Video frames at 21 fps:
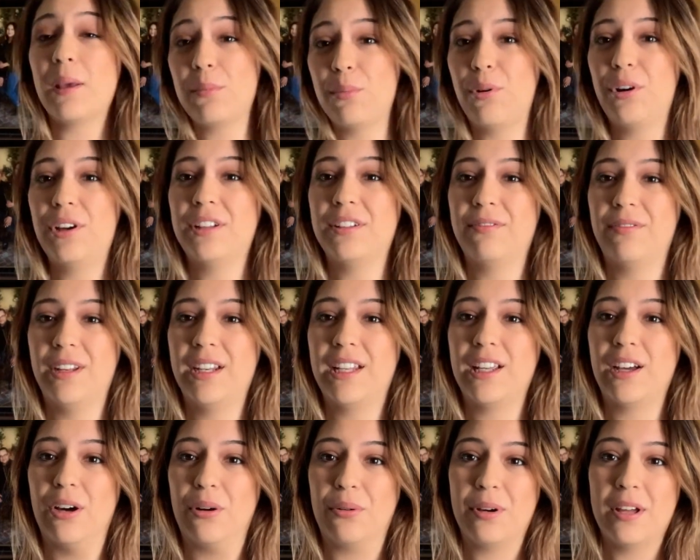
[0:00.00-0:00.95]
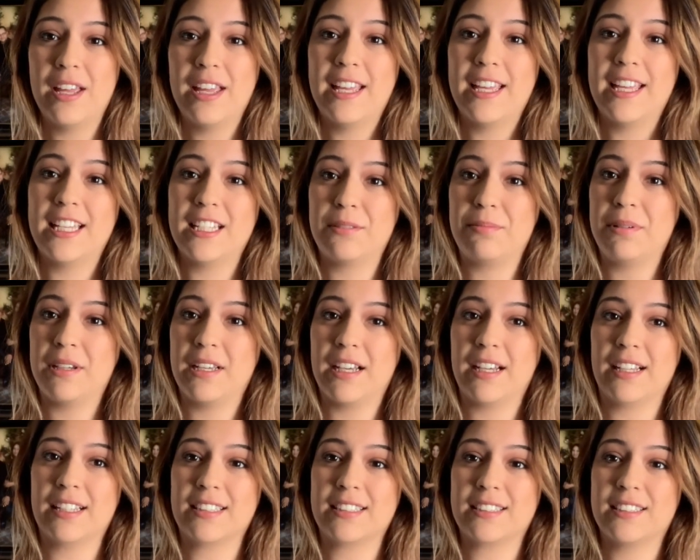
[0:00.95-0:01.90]
point in the video is
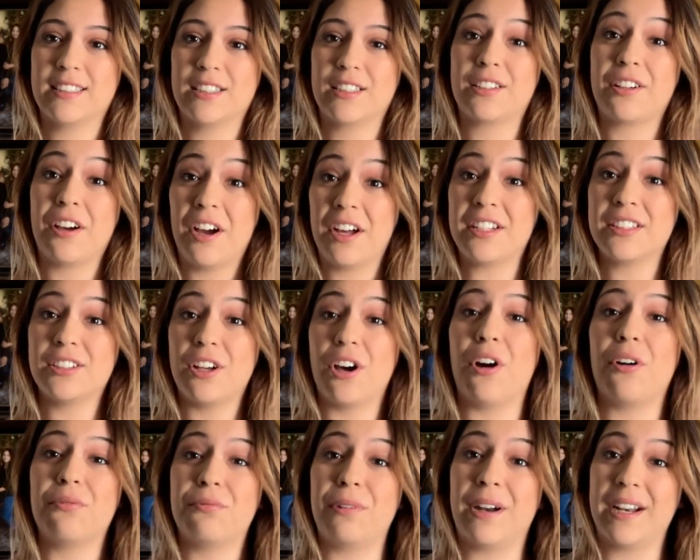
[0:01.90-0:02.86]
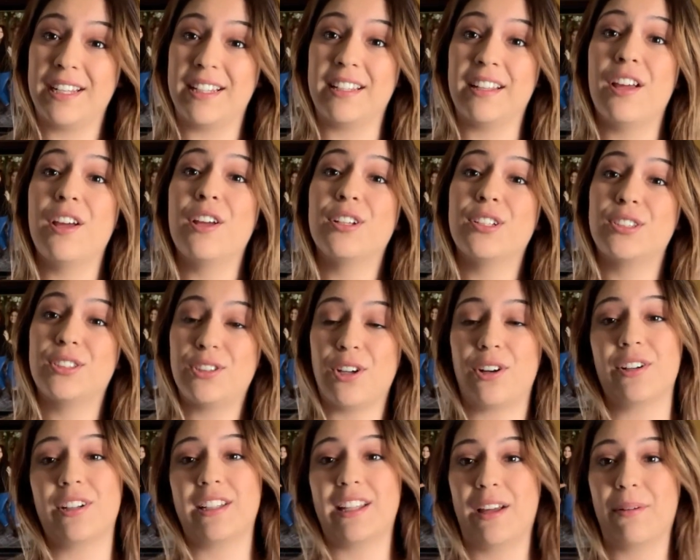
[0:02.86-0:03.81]
because God is already
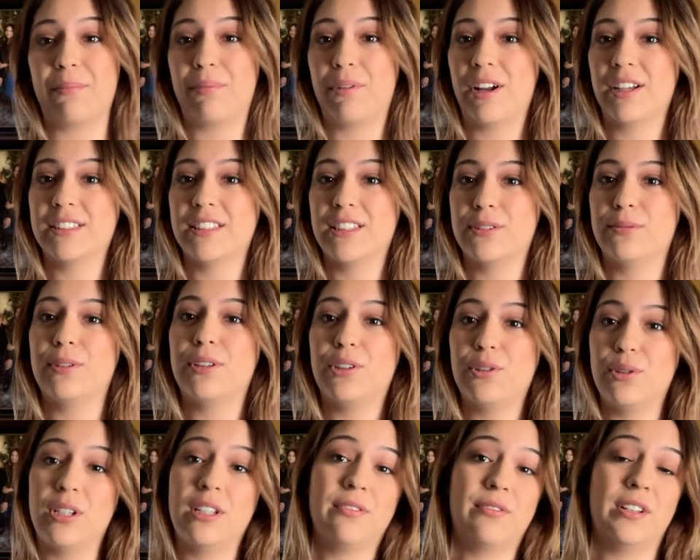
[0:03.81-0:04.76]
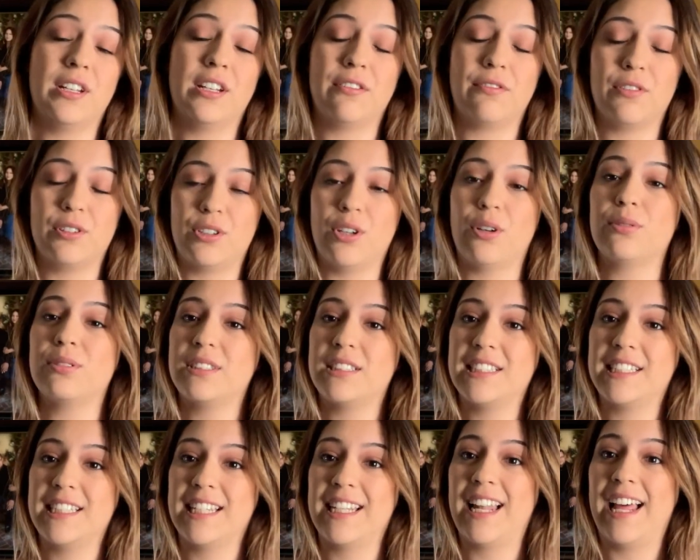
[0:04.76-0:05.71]
starting that process with you, even if you don't
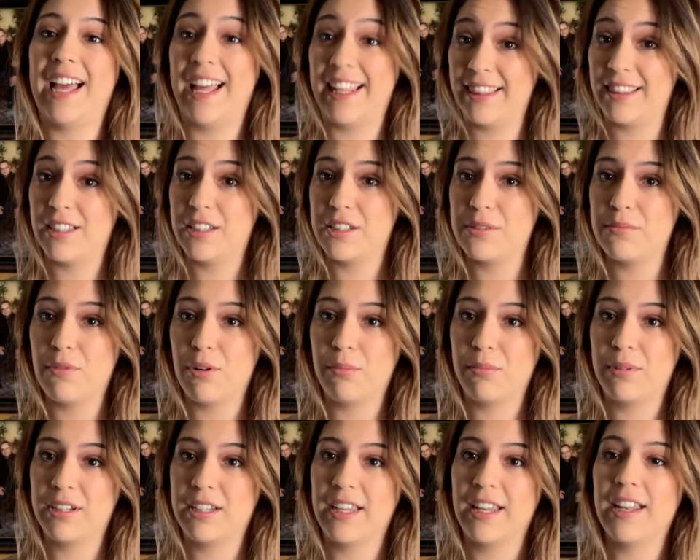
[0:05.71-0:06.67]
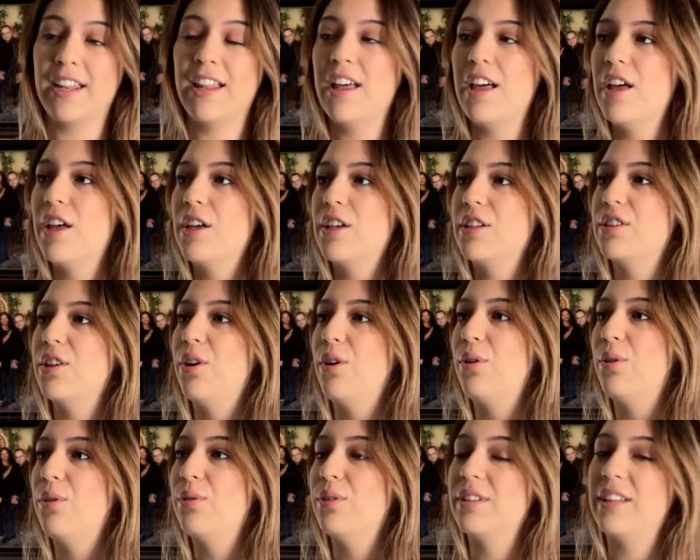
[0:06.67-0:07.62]
see it at this moment yet.
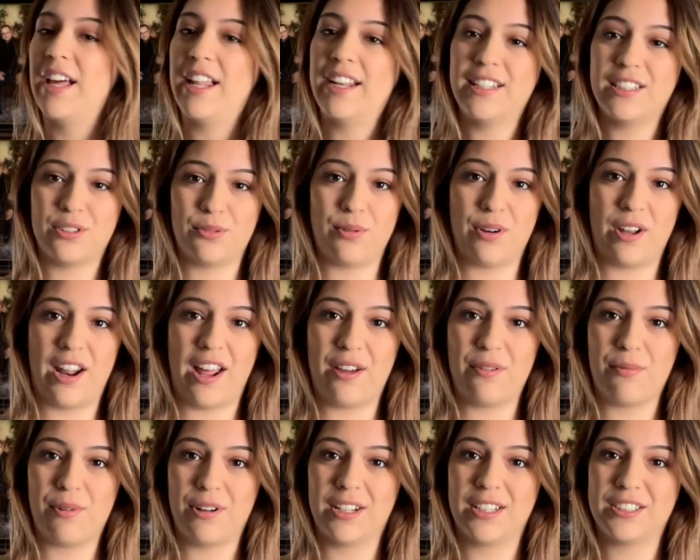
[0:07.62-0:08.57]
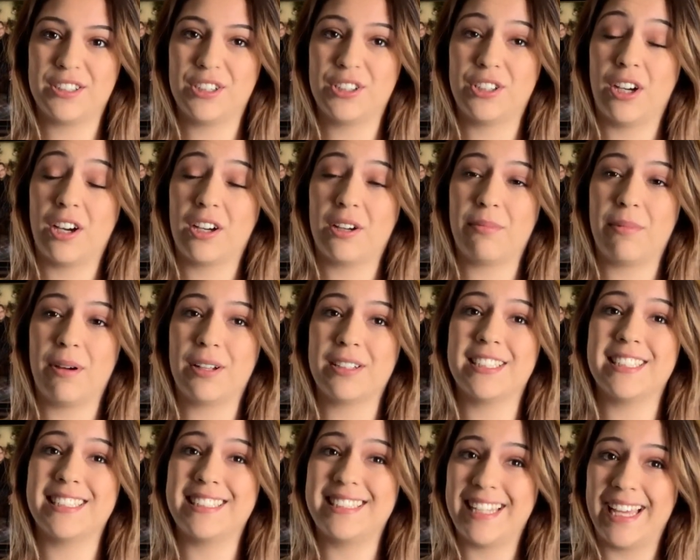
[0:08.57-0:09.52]
So that is what I wanted to talk about
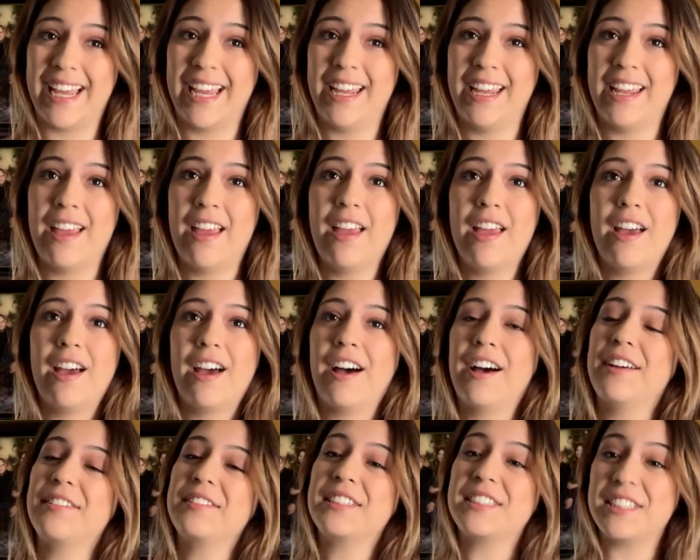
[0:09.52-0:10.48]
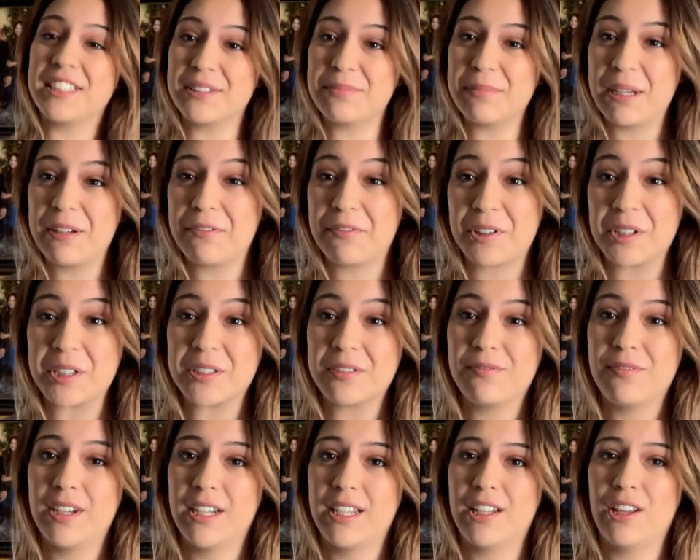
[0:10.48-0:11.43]
today. Um, this is my first
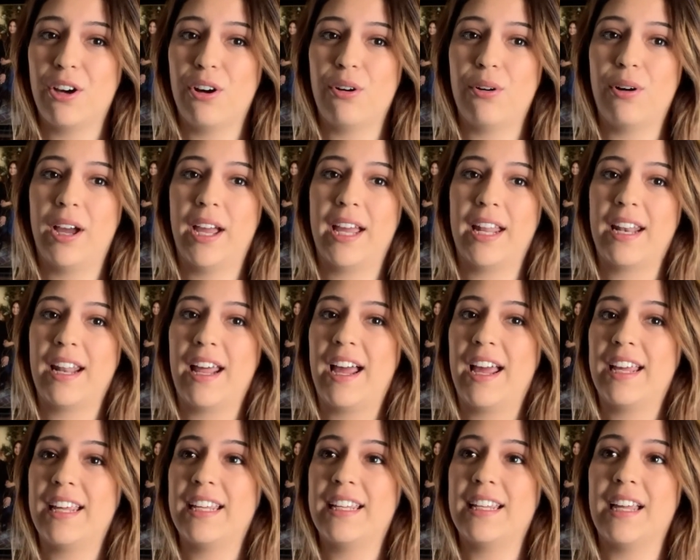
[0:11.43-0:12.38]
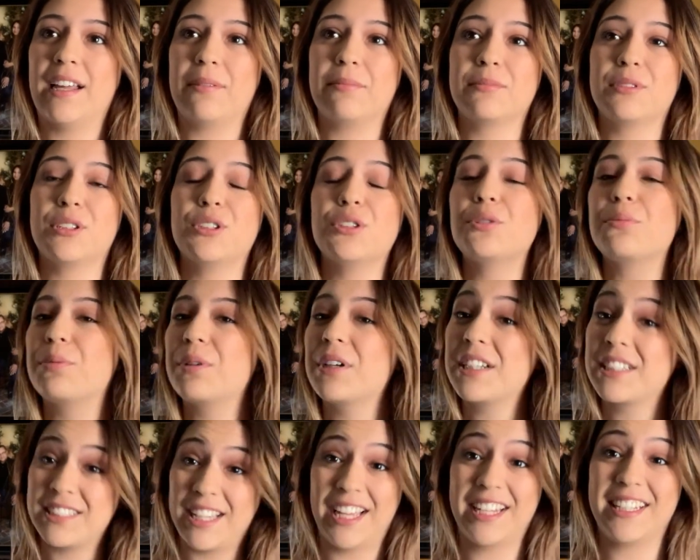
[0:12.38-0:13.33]
video, and I am super
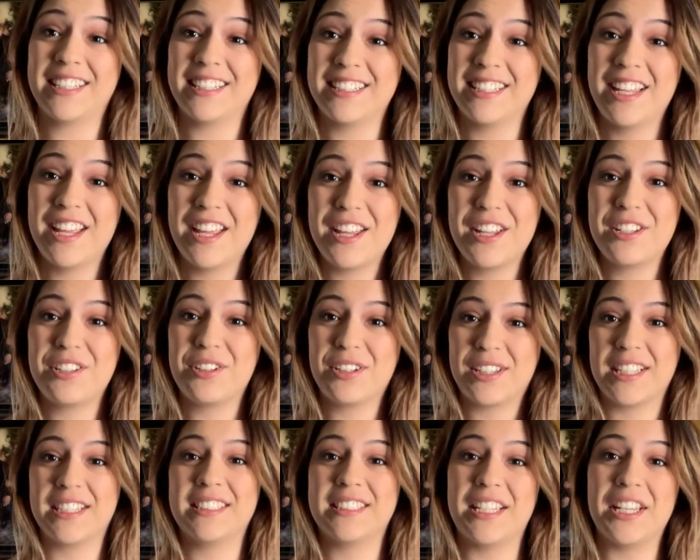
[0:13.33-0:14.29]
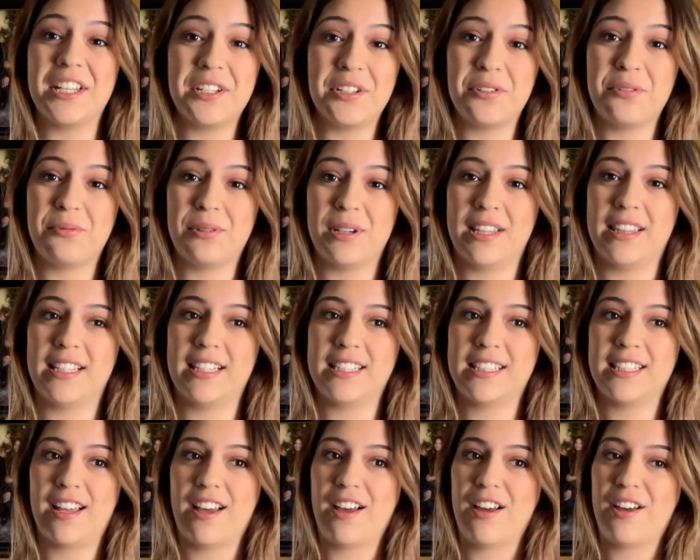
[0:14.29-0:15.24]
excited to continue with
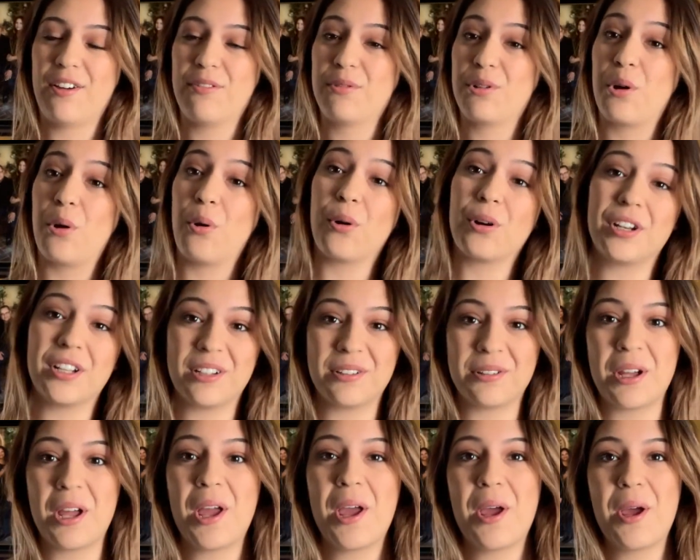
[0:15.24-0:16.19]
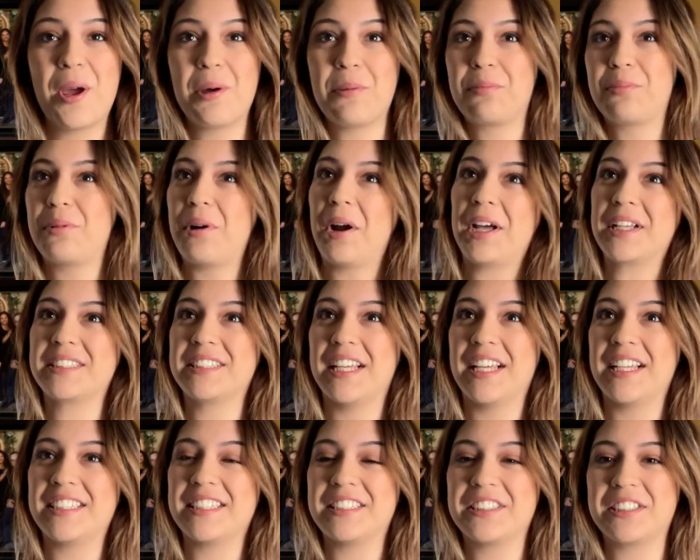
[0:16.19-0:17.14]
this uh, recording
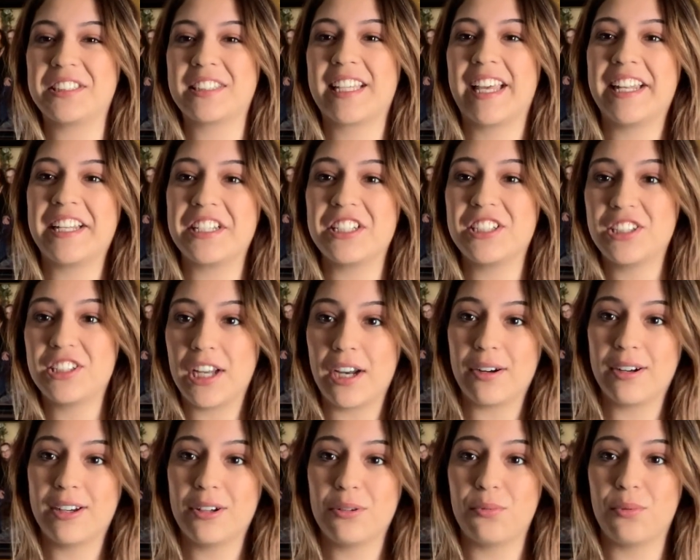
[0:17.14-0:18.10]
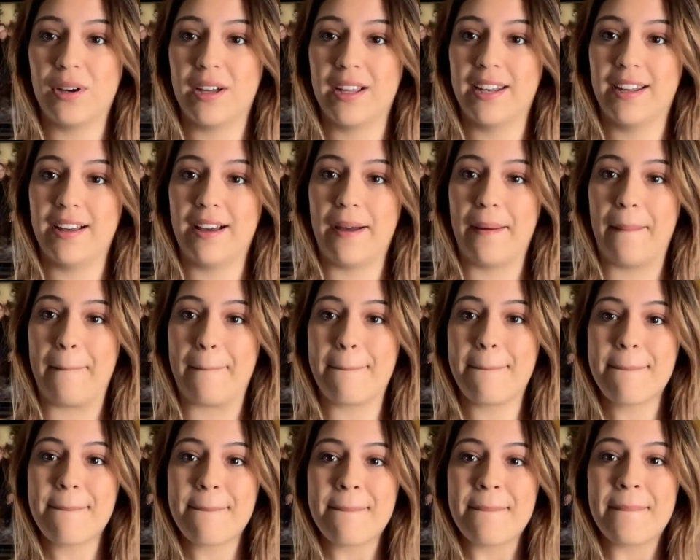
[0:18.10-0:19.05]
process and just kind of sharing what um,
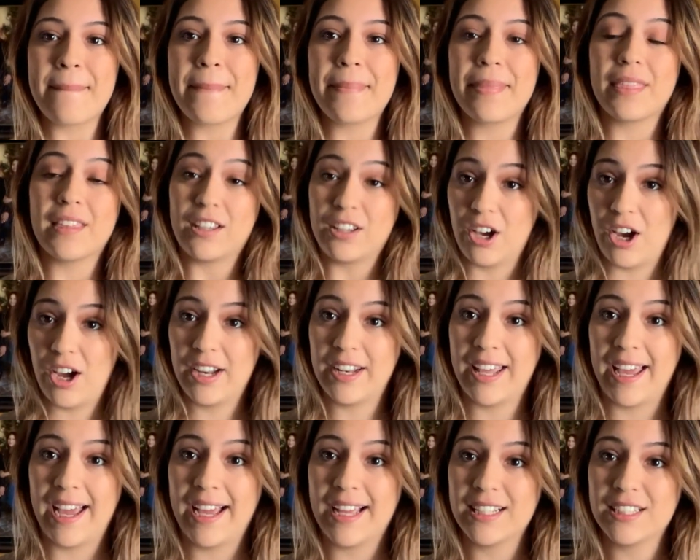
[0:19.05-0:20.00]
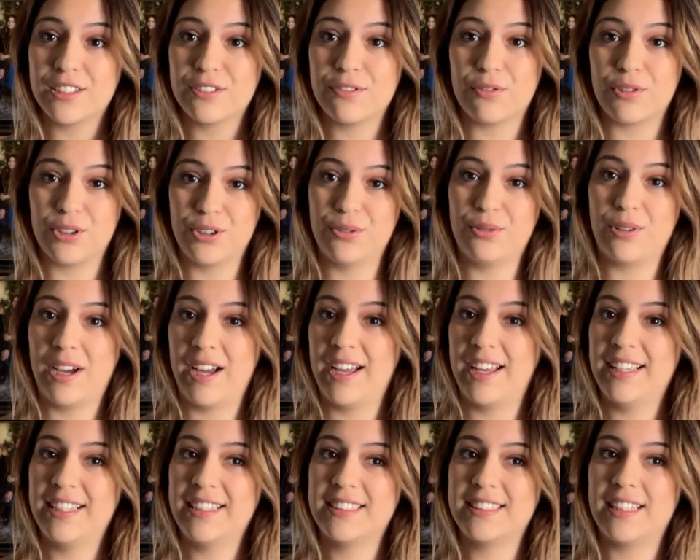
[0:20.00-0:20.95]
God has for you
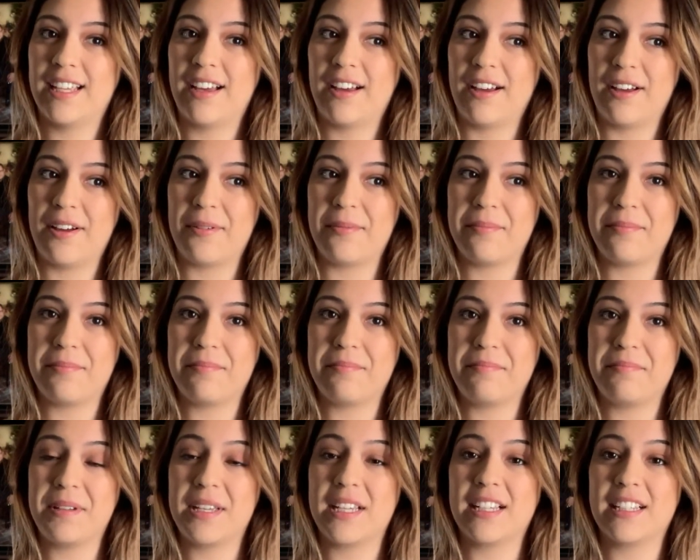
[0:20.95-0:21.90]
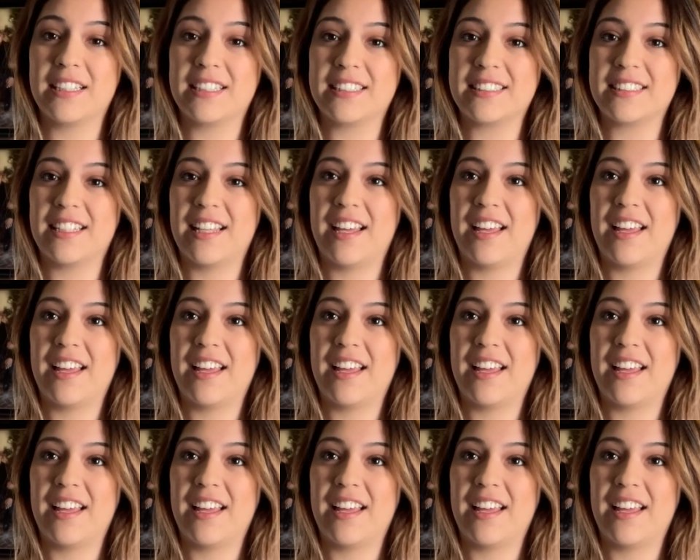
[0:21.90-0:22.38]
guys, um, because